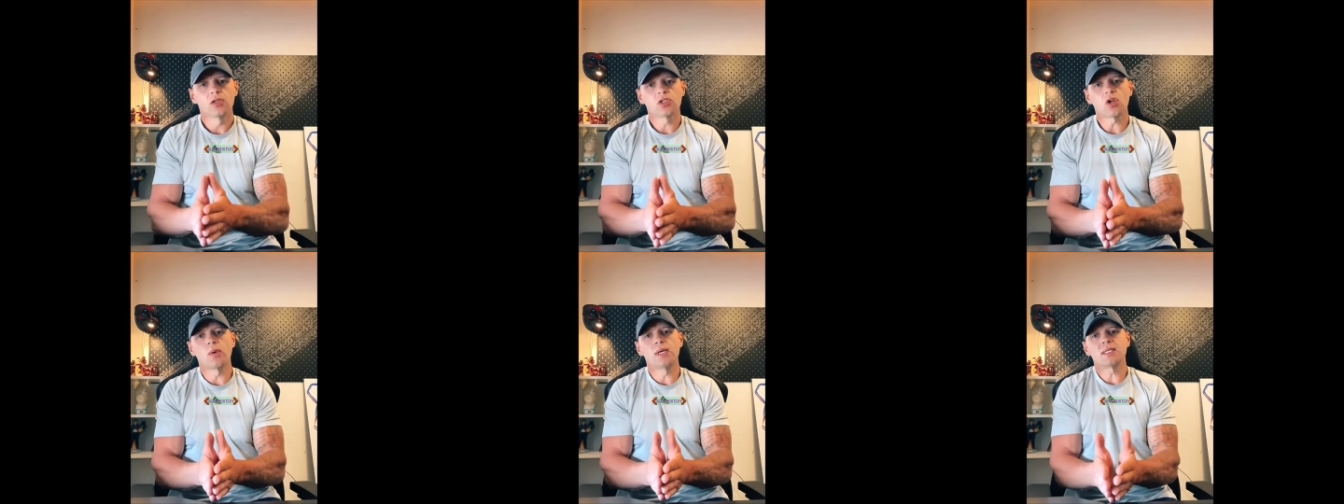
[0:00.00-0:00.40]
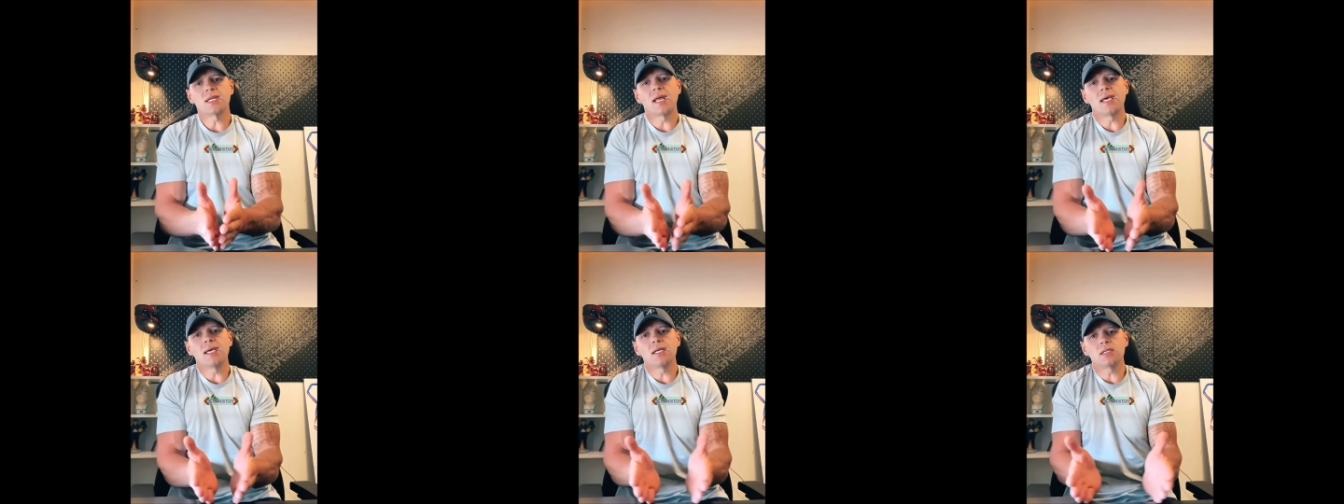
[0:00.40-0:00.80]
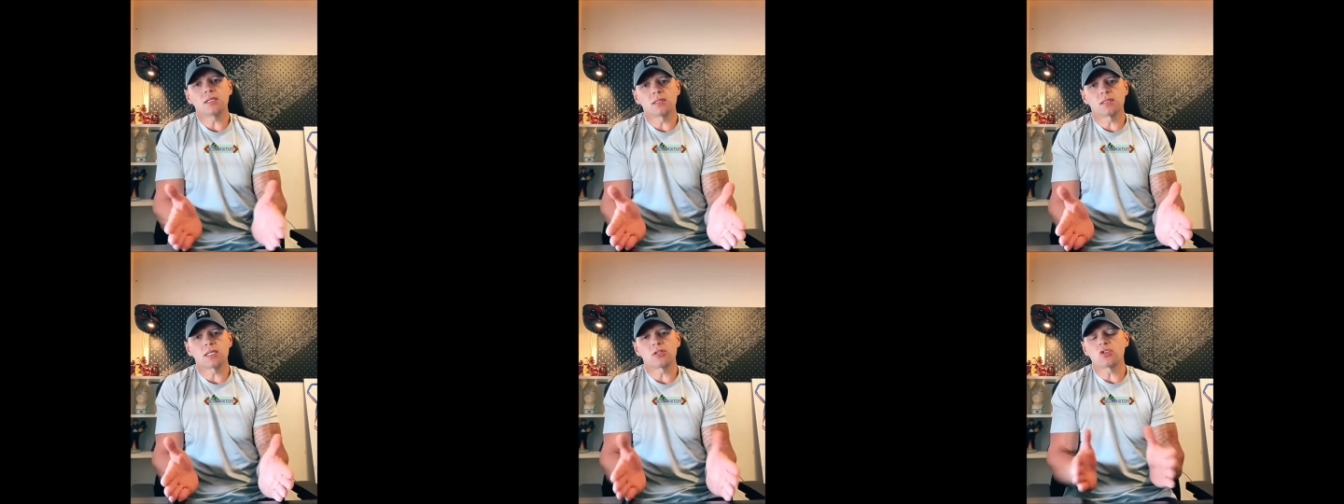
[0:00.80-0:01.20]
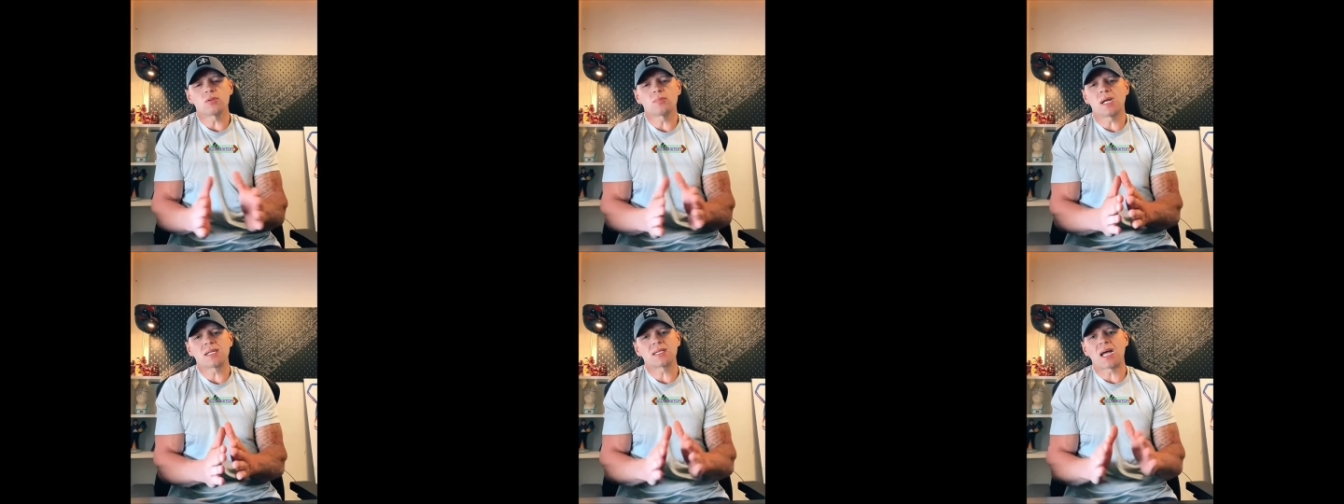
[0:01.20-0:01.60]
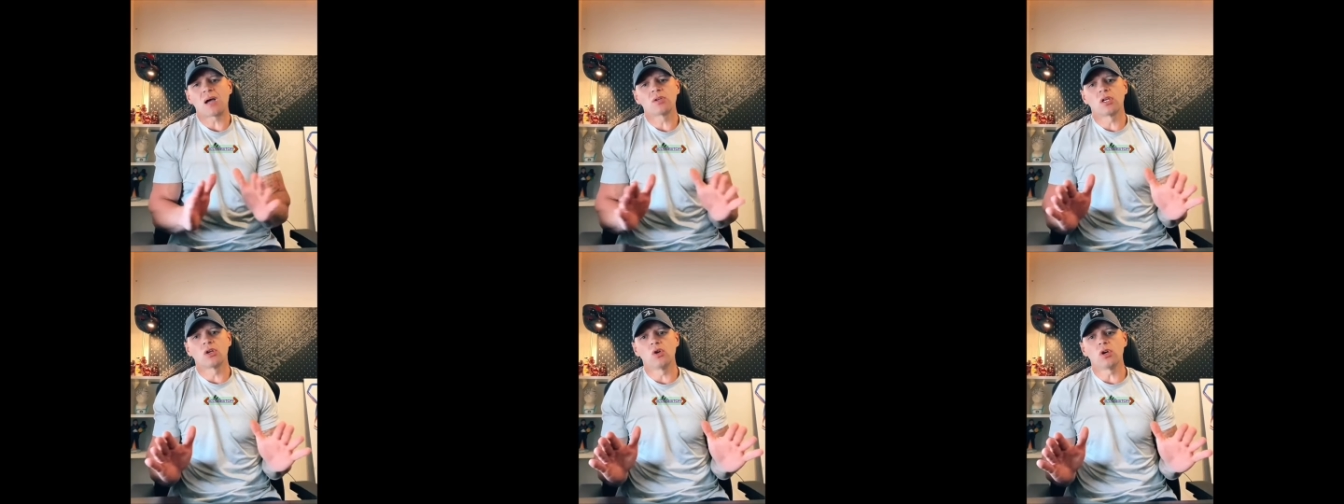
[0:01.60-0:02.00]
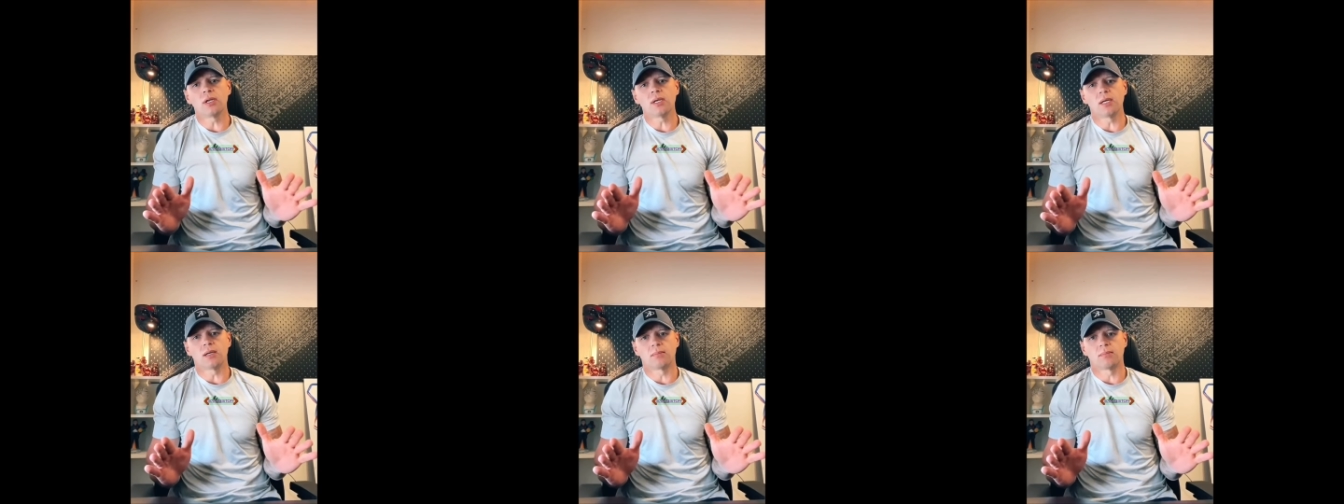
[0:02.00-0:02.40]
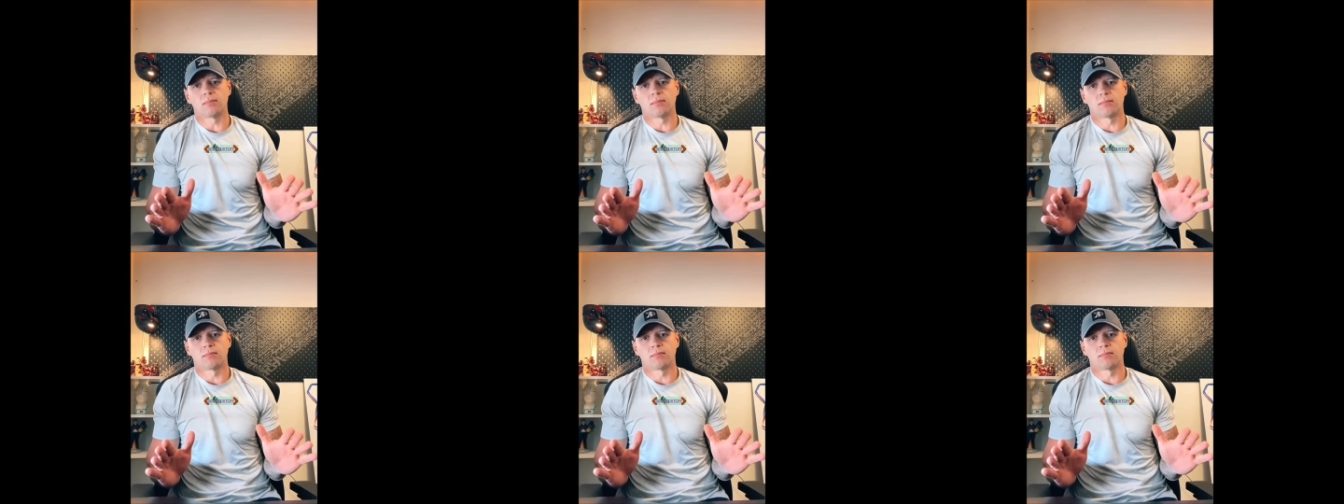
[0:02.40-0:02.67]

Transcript: So he's an agent. It doesn't matter how you look at it.